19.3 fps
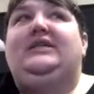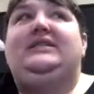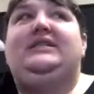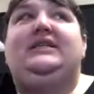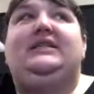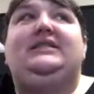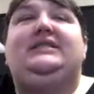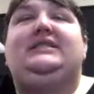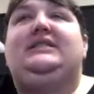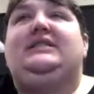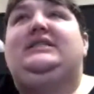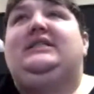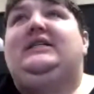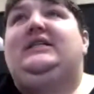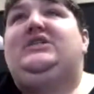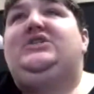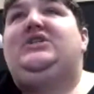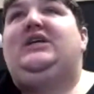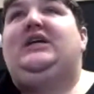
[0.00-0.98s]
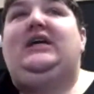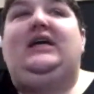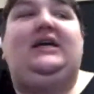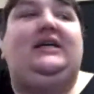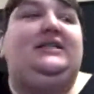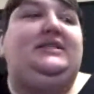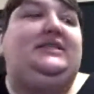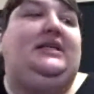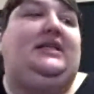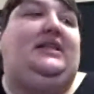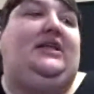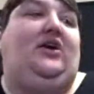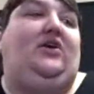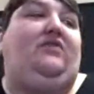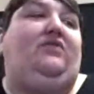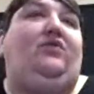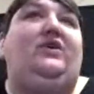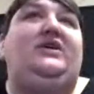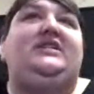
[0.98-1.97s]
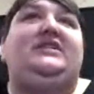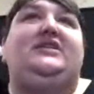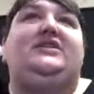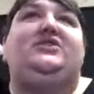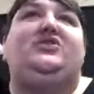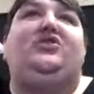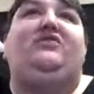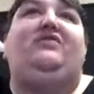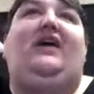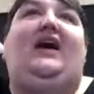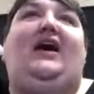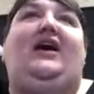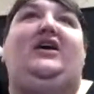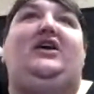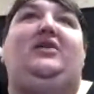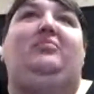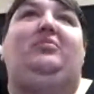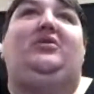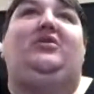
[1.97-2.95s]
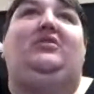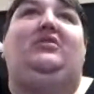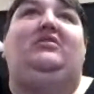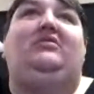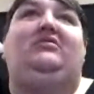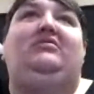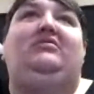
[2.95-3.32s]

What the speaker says: is to teach the kids that their voices are valuable.